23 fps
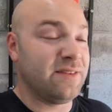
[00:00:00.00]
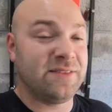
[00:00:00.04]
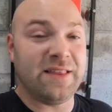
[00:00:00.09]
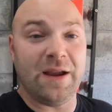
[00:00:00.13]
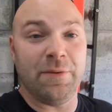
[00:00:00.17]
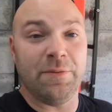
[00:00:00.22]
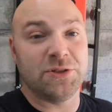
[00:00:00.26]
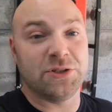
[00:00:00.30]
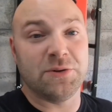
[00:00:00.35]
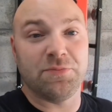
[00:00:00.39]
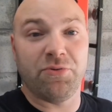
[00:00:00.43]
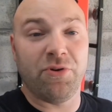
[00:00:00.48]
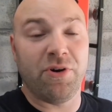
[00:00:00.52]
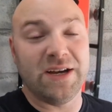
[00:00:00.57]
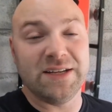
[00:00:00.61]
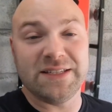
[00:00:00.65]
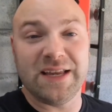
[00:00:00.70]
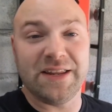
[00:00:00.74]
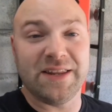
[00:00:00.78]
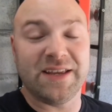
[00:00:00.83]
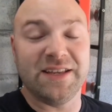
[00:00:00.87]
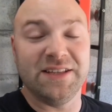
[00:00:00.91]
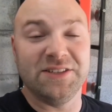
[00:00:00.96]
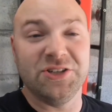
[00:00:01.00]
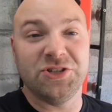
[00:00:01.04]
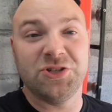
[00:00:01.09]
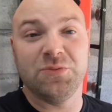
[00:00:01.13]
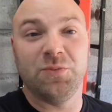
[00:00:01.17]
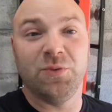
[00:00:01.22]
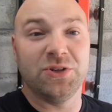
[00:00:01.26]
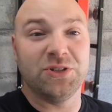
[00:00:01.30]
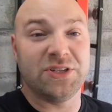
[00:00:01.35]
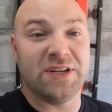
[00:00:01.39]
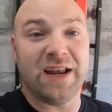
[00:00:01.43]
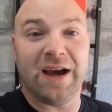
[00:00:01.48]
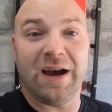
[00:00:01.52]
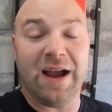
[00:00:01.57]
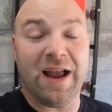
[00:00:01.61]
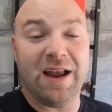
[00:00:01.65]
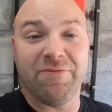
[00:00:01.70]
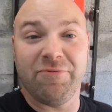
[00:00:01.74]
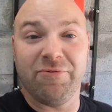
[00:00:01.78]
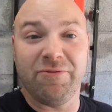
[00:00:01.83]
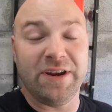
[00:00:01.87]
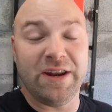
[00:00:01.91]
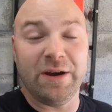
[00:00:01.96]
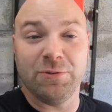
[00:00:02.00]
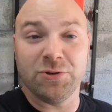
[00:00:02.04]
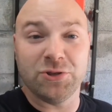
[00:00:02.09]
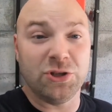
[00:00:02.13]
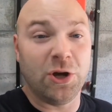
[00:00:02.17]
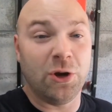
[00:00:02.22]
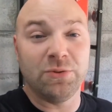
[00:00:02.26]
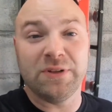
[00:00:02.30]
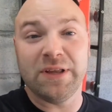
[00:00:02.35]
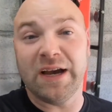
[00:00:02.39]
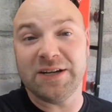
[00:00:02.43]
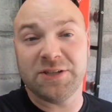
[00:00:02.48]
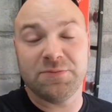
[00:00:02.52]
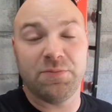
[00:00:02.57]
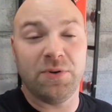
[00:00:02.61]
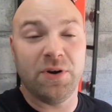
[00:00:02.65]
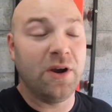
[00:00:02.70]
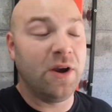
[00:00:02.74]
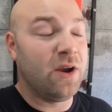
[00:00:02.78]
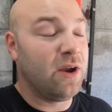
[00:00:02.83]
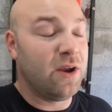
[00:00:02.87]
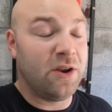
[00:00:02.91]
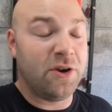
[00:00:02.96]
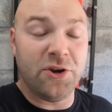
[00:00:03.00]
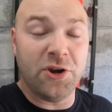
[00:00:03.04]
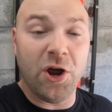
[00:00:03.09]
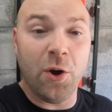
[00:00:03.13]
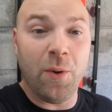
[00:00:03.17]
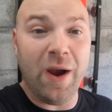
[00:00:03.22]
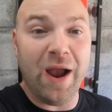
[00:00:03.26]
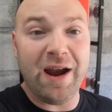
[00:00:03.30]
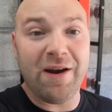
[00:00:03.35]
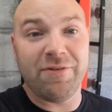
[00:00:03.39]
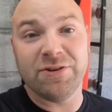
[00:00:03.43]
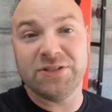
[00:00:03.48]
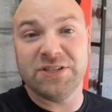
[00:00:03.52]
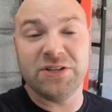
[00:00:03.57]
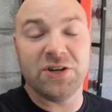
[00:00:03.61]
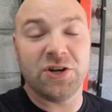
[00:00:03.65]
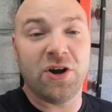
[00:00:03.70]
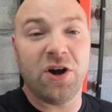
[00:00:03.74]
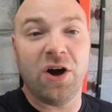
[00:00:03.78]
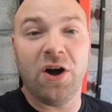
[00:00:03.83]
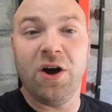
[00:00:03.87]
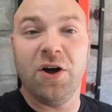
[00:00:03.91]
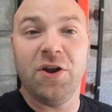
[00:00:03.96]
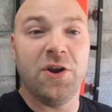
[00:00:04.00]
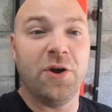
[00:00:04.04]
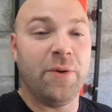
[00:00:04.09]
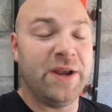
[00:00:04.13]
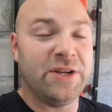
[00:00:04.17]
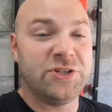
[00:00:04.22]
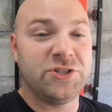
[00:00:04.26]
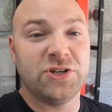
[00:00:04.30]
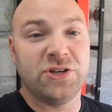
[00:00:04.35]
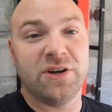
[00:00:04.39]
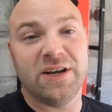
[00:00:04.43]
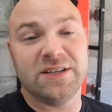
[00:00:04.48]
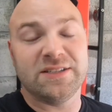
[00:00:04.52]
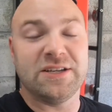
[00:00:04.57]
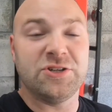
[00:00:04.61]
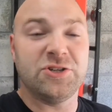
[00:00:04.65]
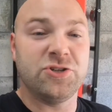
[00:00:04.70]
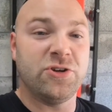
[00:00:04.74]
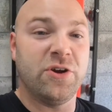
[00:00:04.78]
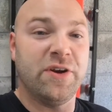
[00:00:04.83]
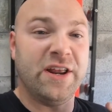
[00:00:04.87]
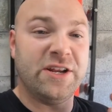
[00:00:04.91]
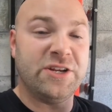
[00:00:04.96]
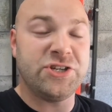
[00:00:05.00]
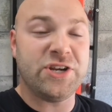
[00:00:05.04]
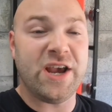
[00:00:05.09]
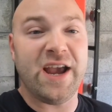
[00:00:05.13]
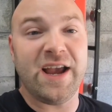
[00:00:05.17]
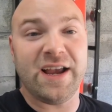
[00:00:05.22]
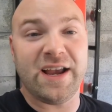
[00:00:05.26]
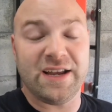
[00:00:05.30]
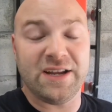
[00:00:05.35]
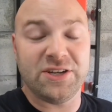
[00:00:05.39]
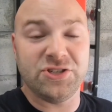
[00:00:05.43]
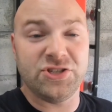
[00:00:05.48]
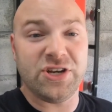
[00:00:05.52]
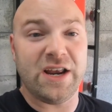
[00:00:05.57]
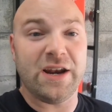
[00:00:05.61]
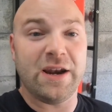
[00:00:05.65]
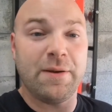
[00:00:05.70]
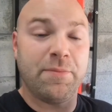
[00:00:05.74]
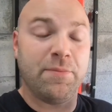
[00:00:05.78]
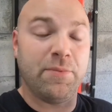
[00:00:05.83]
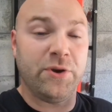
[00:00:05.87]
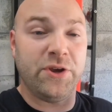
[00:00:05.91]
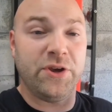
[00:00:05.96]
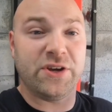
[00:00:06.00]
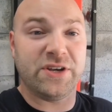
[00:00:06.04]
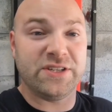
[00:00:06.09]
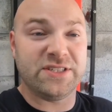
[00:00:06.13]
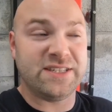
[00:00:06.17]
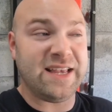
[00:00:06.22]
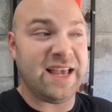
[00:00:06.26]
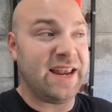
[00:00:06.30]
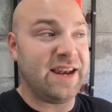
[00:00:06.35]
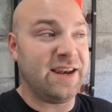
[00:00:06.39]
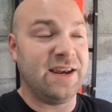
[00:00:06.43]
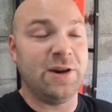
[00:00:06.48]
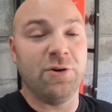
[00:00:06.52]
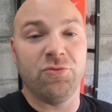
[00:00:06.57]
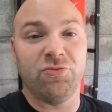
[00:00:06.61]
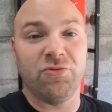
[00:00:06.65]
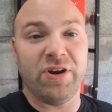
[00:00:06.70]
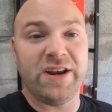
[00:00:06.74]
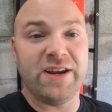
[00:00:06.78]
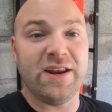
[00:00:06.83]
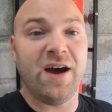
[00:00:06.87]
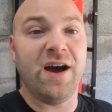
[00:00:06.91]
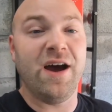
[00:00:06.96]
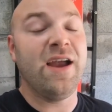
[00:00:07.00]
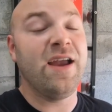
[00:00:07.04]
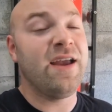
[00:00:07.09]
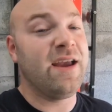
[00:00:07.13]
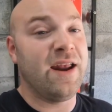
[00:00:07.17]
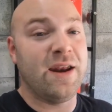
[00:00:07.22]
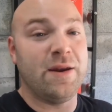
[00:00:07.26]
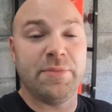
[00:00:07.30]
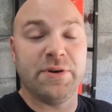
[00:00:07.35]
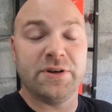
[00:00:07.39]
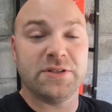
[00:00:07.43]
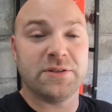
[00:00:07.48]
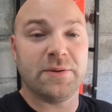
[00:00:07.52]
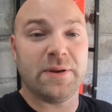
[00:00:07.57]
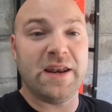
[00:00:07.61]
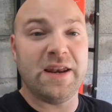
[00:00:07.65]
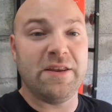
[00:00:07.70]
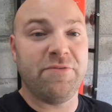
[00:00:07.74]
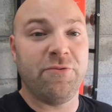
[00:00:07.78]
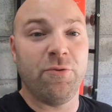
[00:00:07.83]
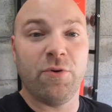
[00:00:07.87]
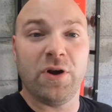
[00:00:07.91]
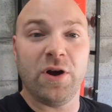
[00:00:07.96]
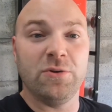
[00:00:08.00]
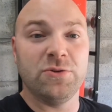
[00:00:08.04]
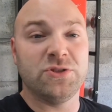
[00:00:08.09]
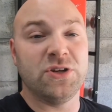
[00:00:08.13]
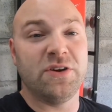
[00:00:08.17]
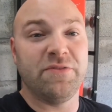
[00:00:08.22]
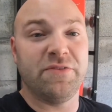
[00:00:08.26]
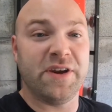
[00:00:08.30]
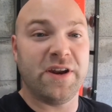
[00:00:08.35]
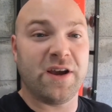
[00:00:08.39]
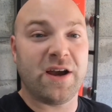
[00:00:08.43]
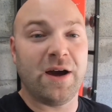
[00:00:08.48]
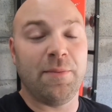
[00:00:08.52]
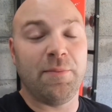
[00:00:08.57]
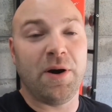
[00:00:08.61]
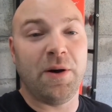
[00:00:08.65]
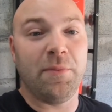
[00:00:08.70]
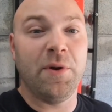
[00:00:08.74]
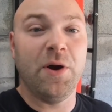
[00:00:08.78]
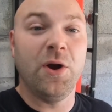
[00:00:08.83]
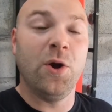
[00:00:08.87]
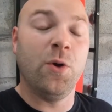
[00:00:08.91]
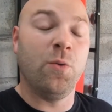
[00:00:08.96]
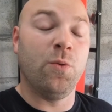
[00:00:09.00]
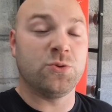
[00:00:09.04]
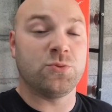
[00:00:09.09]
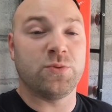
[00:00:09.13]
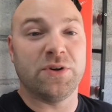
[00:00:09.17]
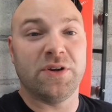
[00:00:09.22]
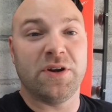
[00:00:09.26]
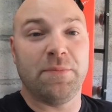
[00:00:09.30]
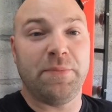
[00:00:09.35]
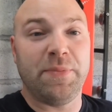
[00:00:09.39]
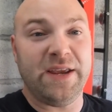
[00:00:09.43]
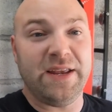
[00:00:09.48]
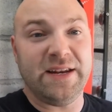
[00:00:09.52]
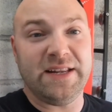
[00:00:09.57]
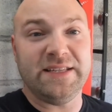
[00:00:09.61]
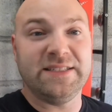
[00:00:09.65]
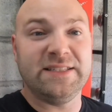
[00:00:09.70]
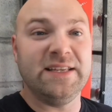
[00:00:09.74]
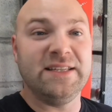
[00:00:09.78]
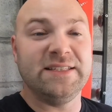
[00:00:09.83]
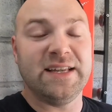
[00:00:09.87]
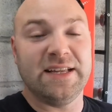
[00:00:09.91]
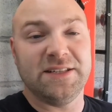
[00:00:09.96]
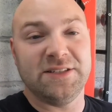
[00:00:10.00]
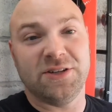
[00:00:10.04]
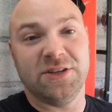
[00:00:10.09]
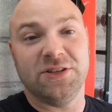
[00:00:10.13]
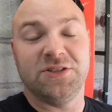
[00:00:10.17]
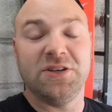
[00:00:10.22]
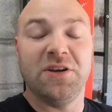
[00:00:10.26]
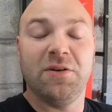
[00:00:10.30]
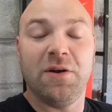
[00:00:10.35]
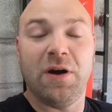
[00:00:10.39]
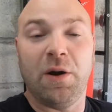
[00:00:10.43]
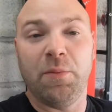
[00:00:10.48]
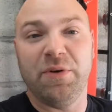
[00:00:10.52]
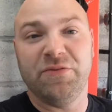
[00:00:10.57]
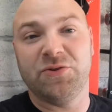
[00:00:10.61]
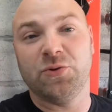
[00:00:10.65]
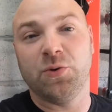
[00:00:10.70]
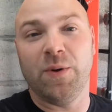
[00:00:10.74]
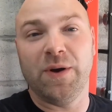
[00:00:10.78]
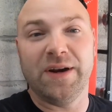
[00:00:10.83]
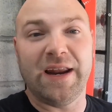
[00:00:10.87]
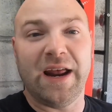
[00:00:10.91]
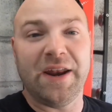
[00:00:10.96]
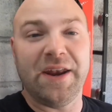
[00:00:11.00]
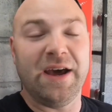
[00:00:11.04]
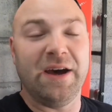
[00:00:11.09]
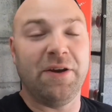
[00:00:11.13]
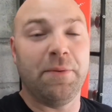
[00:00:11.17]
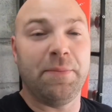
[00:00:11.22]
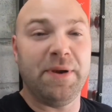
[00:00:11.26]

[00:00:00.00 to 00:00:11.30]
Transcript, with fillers: They were surprised how the condition was and how every there was no dash, no errors in the car, no engine lights. As you know, they check, they can check, they can put your cassette in a little reader, and because any fault codes, anything that come up was one of the PDC sensors, and we've sorted that now.